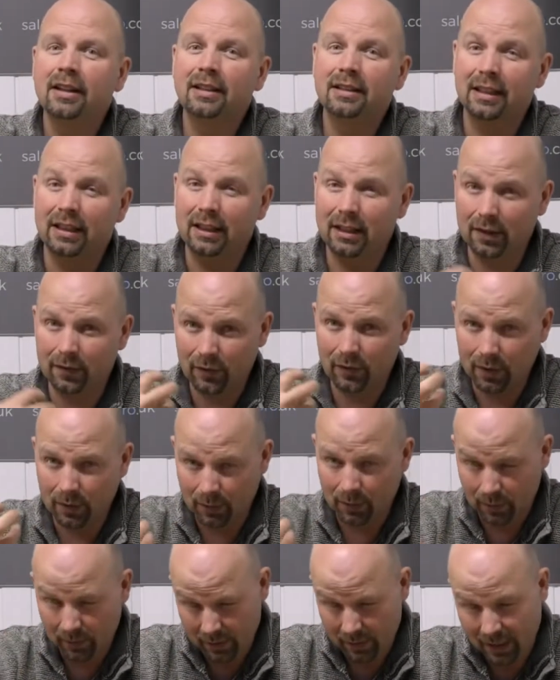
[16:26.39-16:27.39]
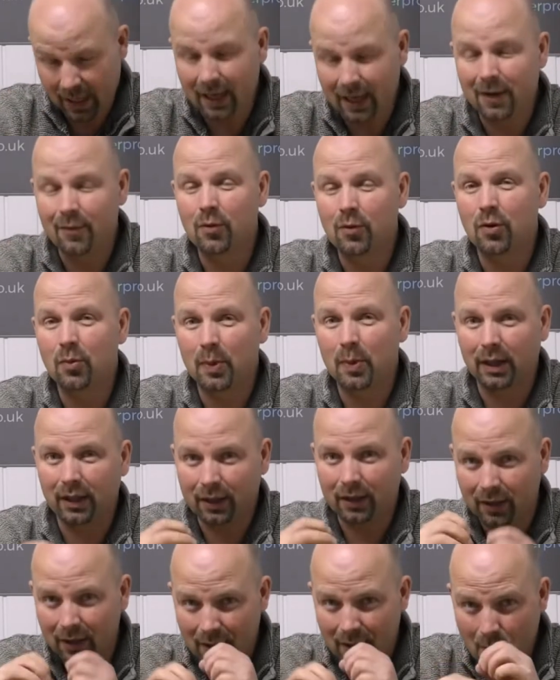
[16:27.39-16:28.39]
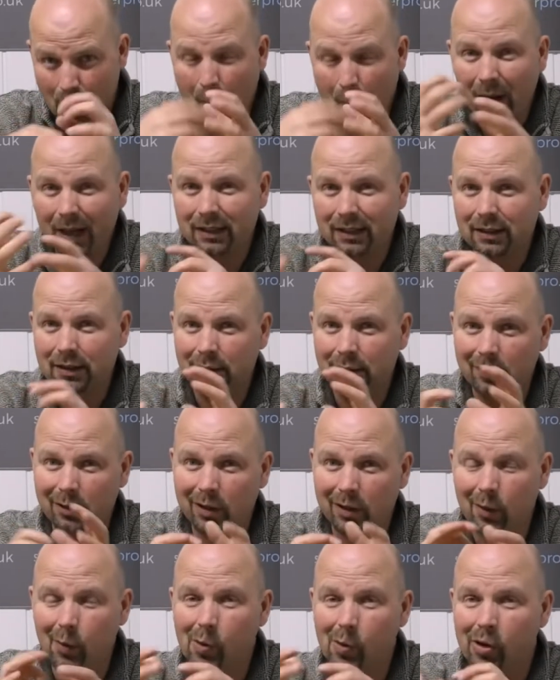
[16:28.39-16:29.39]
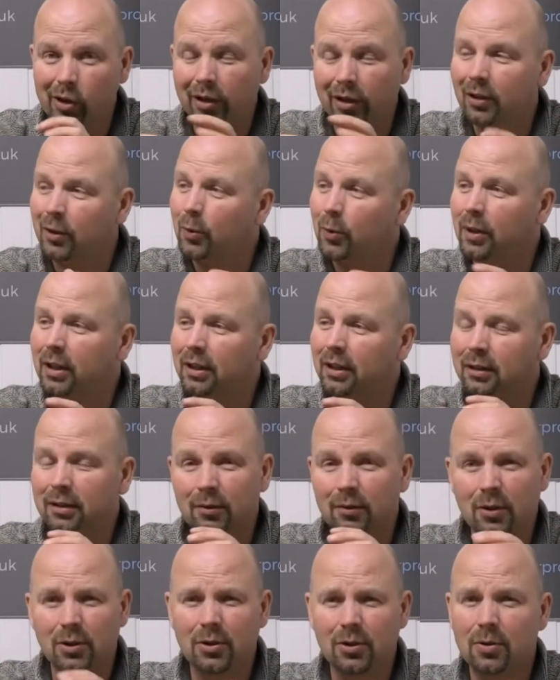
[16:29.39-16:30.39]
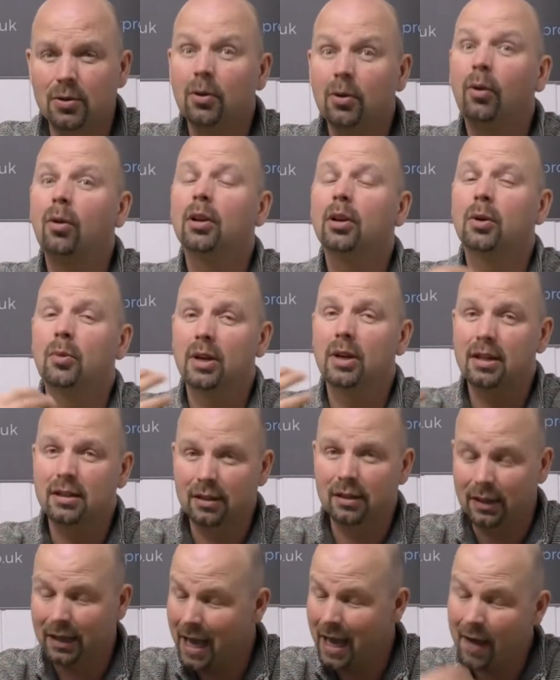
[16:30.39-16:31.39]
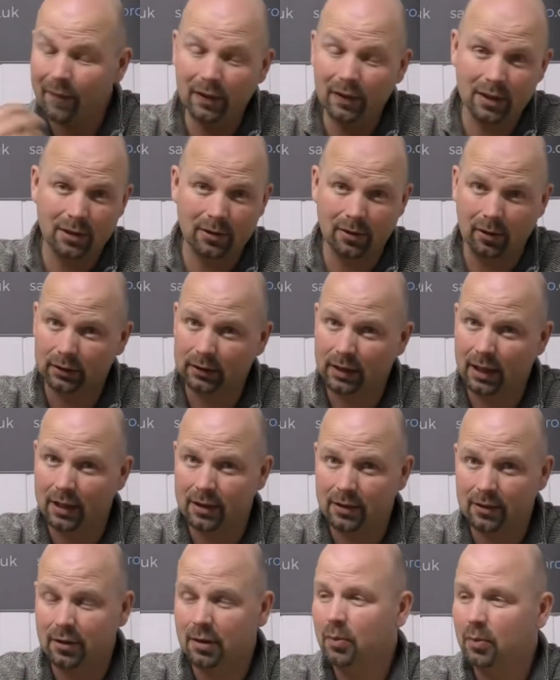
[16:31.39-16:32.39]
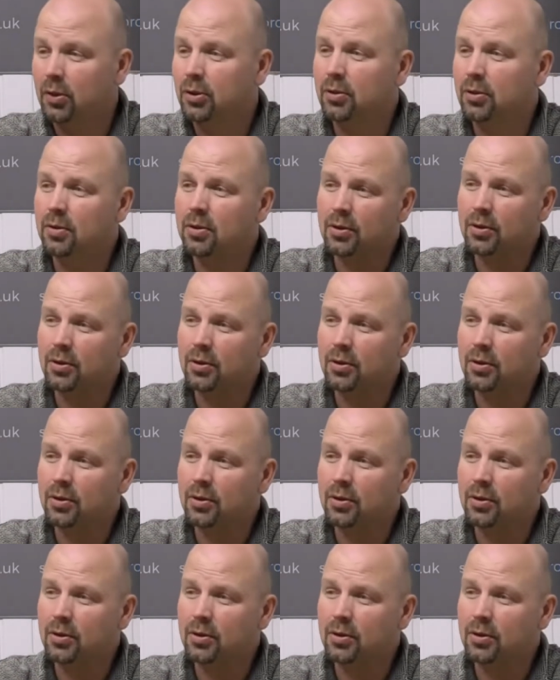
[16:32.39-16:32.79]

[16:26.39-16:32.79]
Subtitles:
to give you those anaerobic bacteria working away to reduce all the waste that a heavily stocked tank is going to produce.